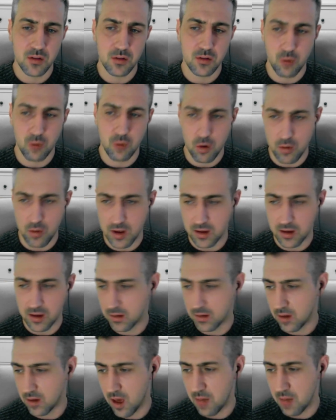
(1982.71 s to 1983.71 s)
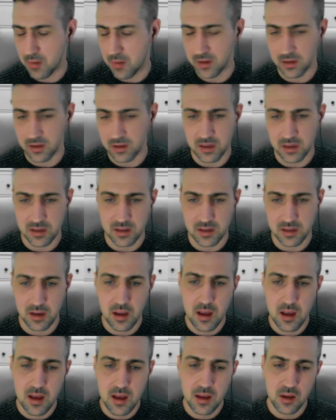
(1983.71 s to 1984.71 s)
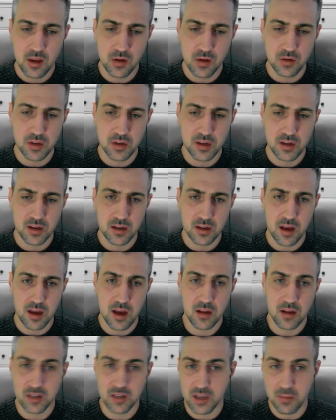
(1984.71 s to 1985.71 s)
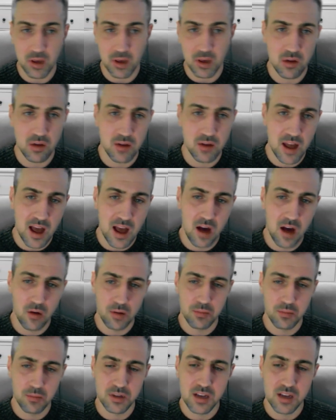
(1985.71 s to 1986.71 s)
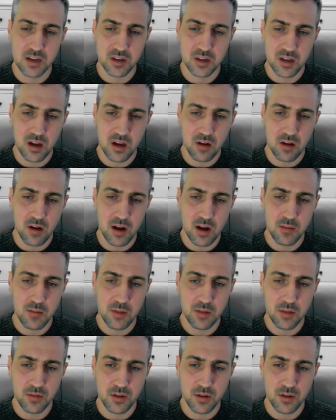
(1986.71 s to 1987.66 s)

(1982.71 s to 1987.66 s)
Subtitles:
growing businesses using CPQ now and potentially RLM in the